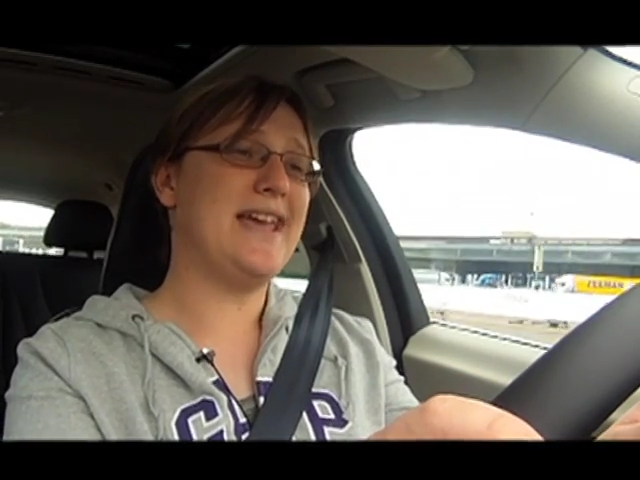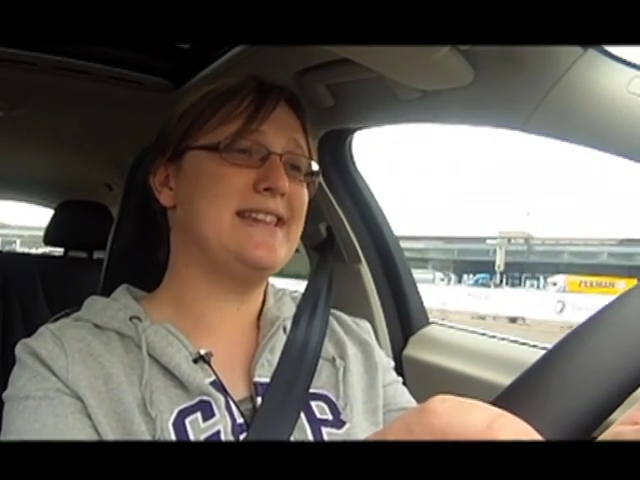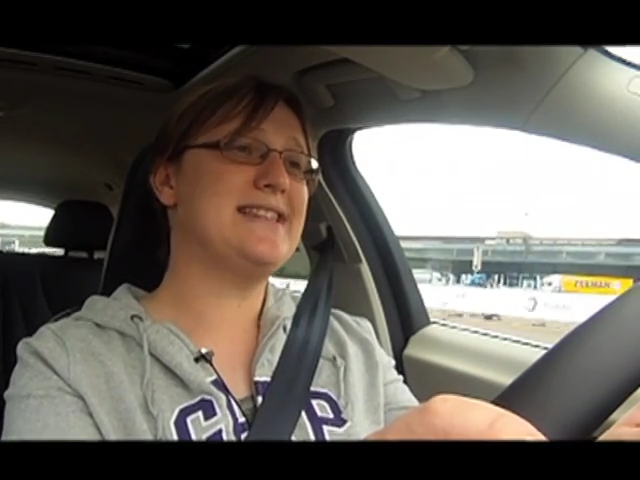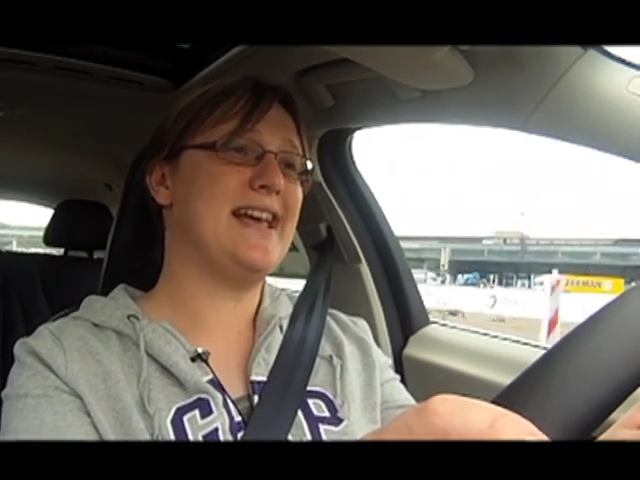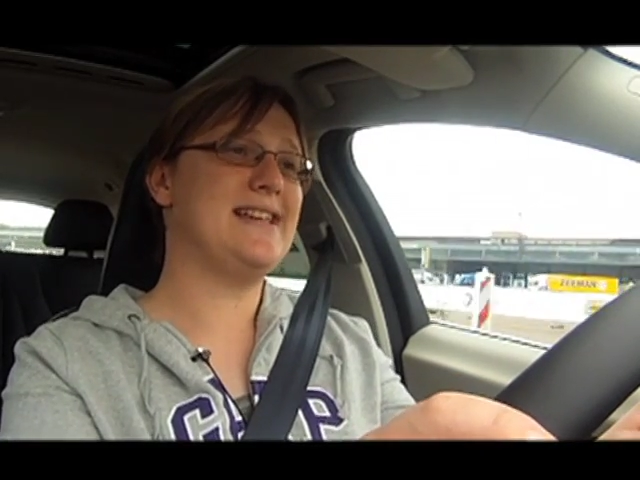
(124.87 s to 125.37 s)

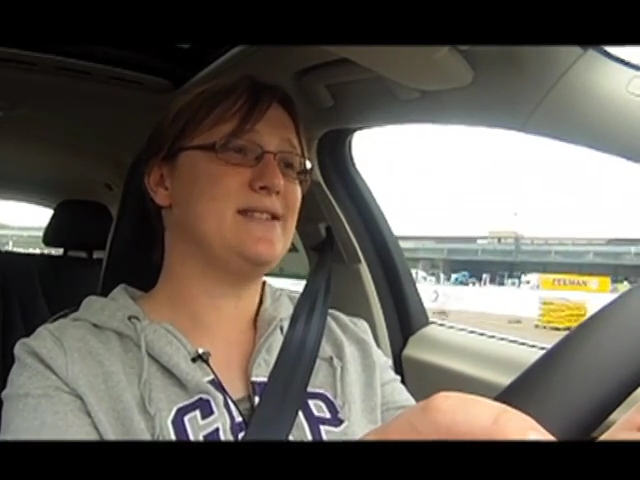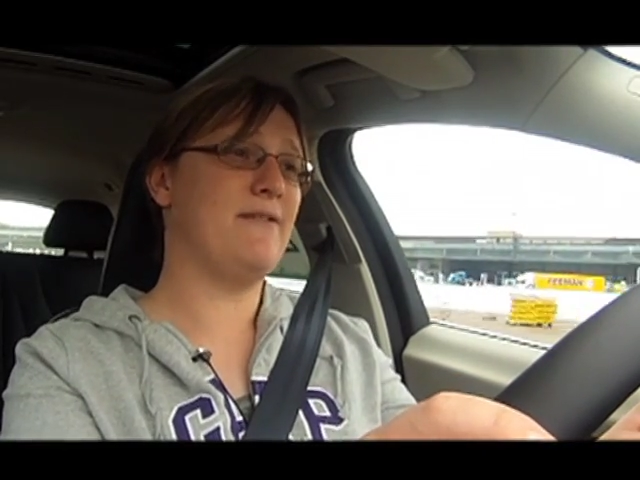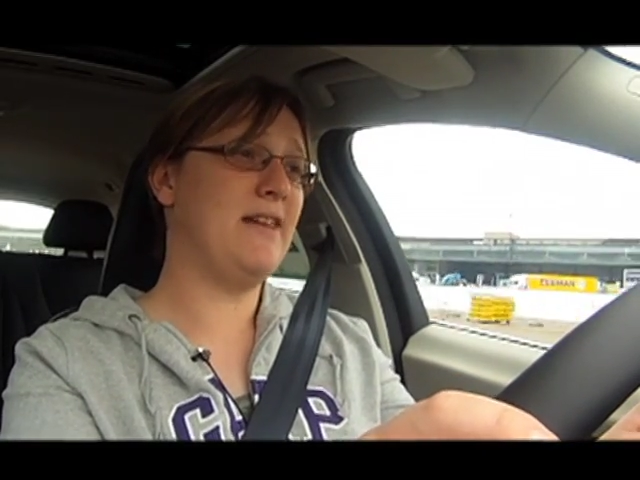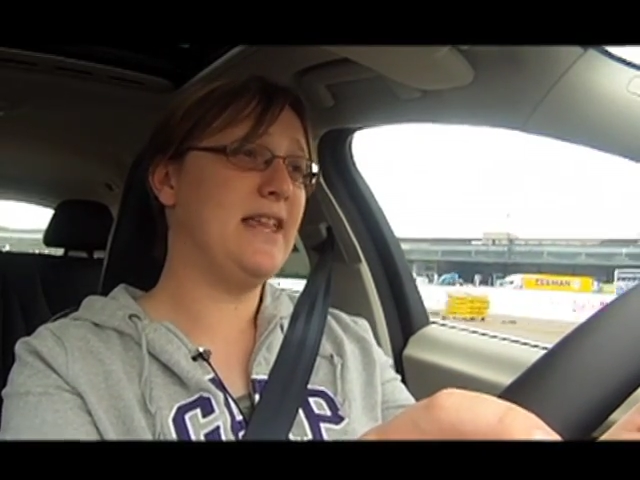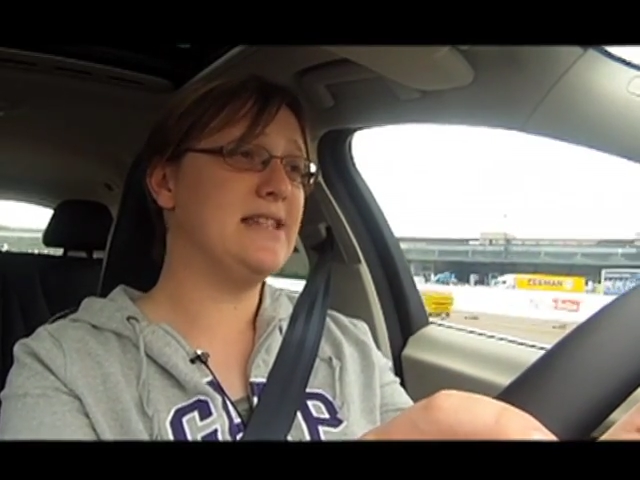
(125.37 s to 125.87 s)
a test
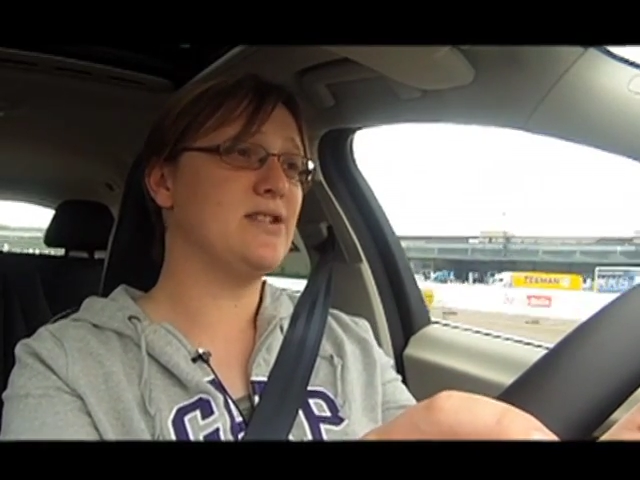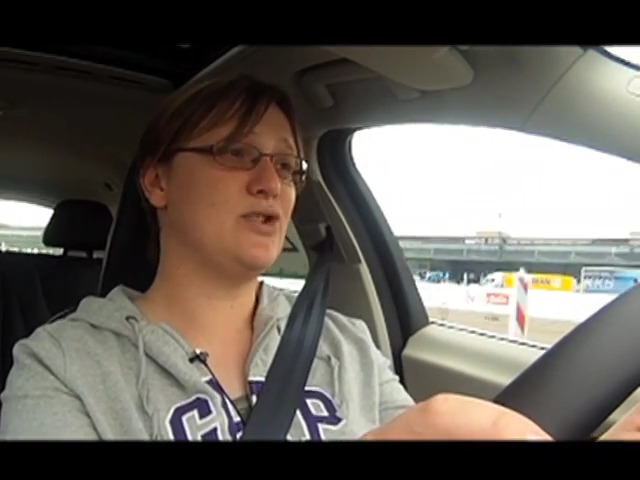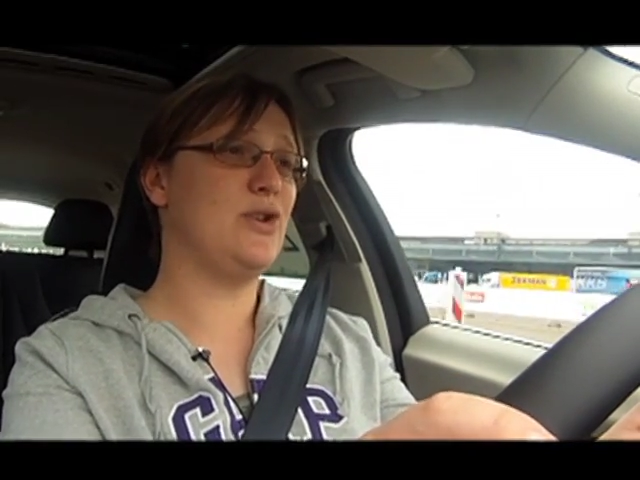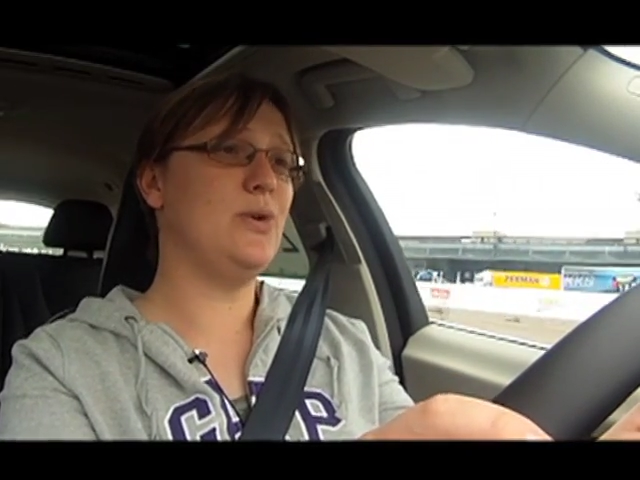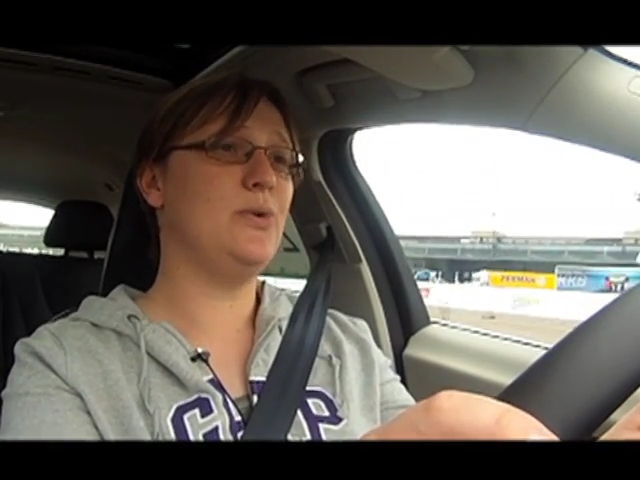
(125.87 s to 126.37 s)
fleet
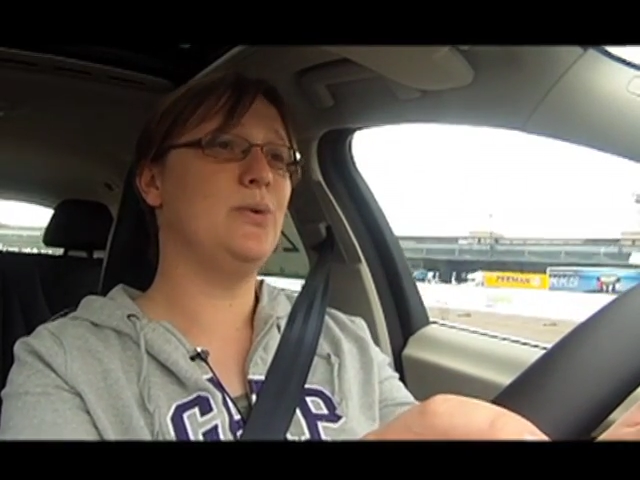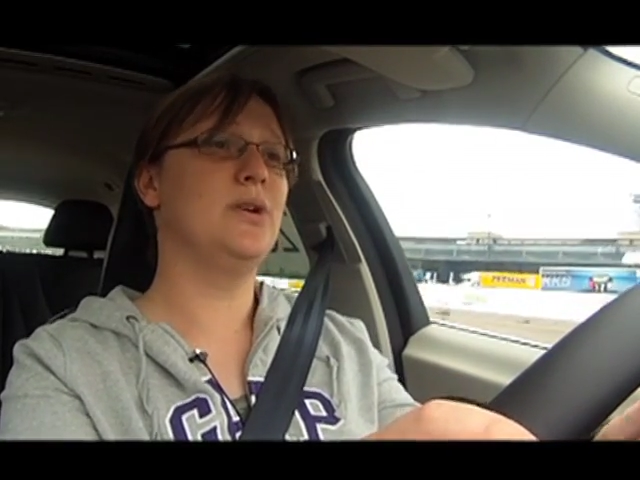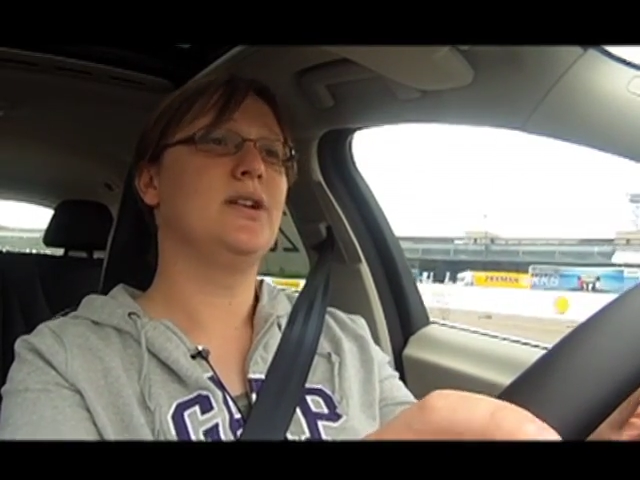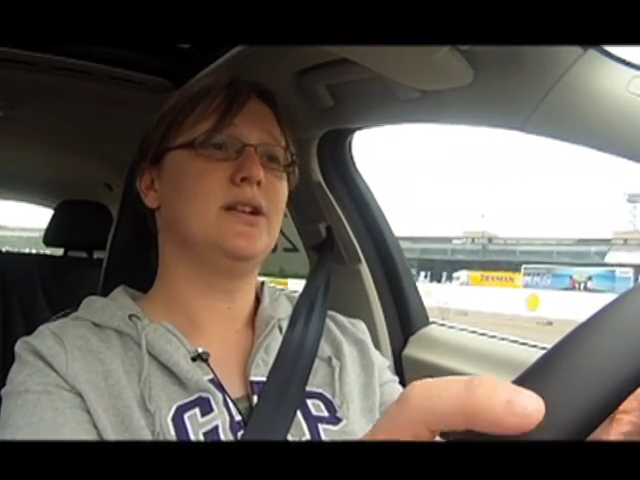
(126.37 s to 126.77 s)
to